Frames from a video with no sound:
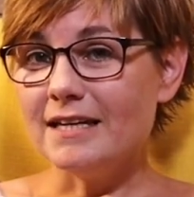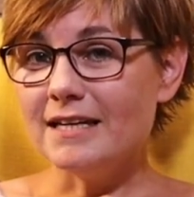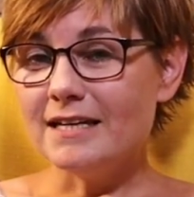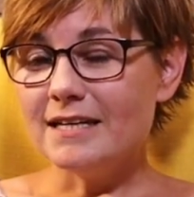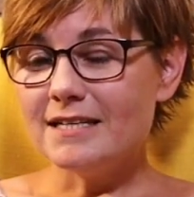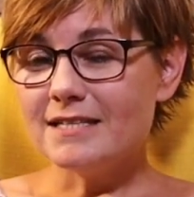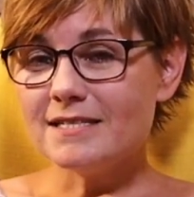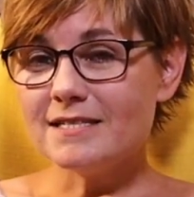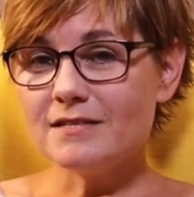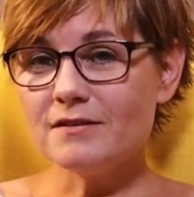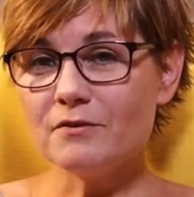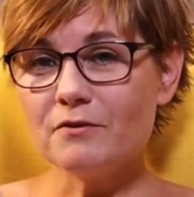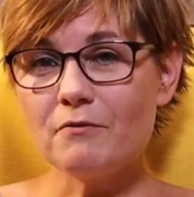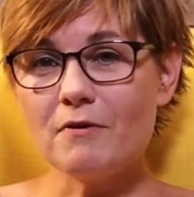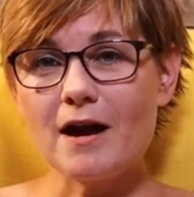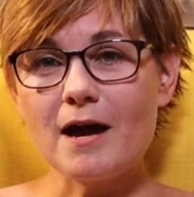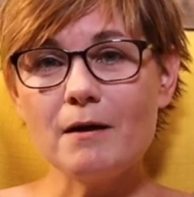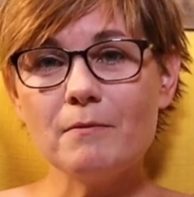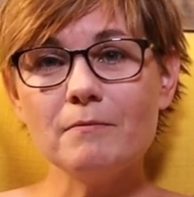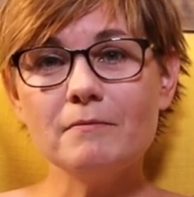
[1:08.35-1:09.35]

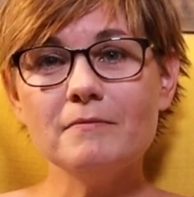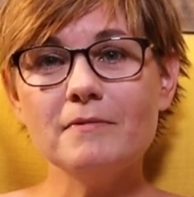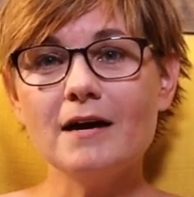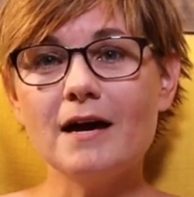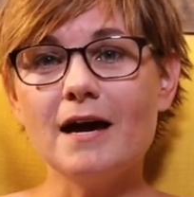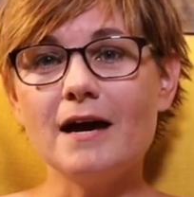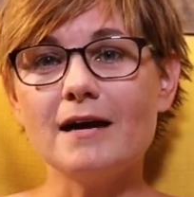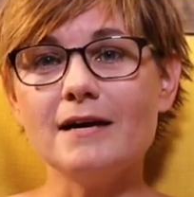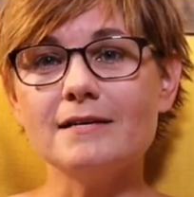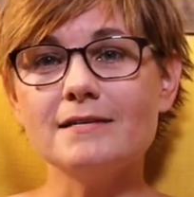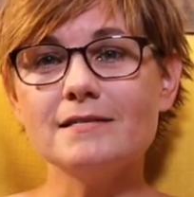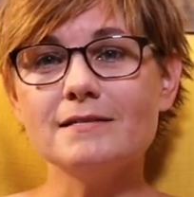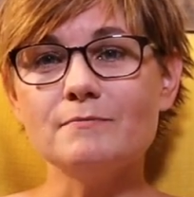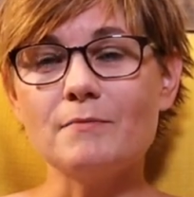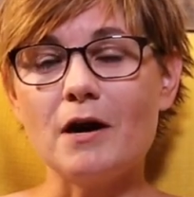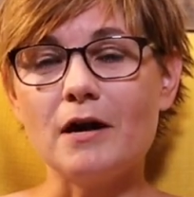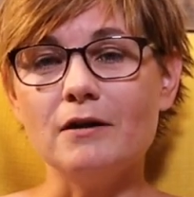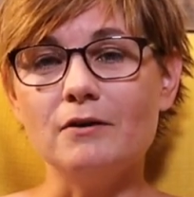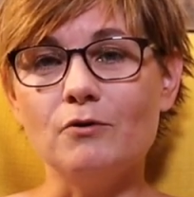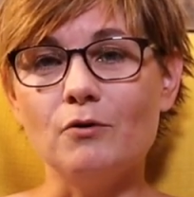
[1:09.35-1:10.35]
Instagram as
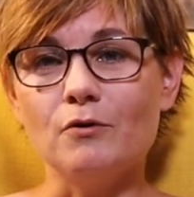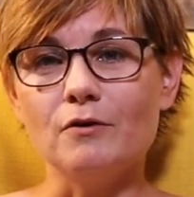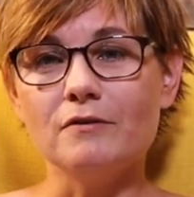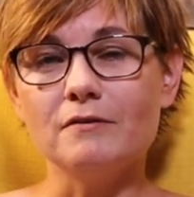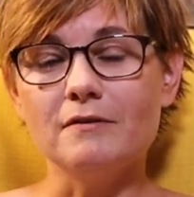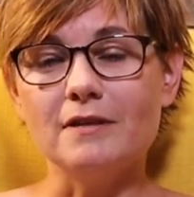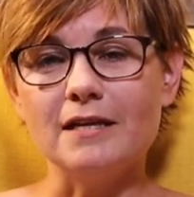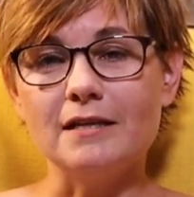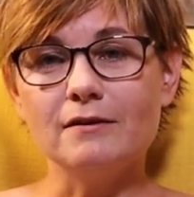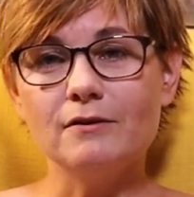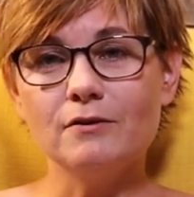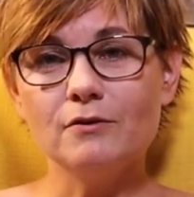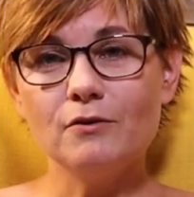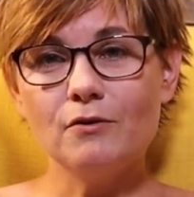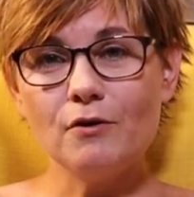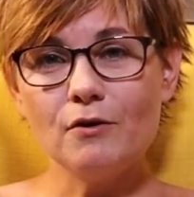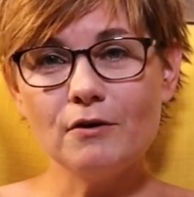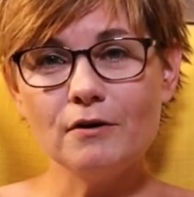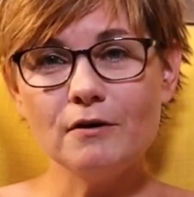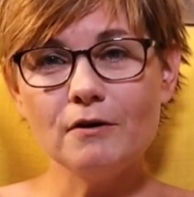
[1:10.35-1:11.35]
my North Knit
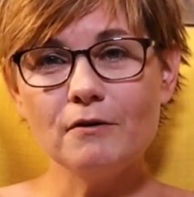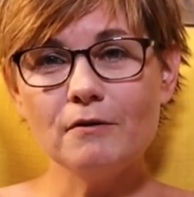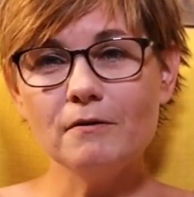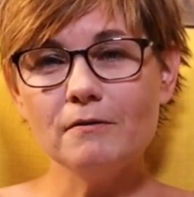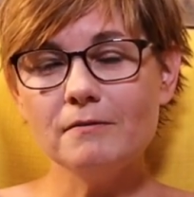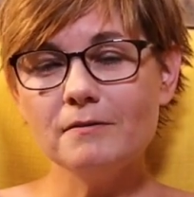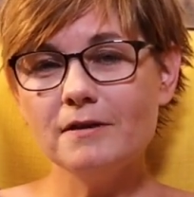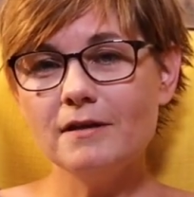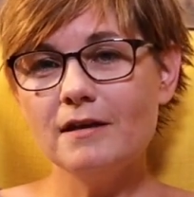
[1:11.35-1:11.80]
Corner.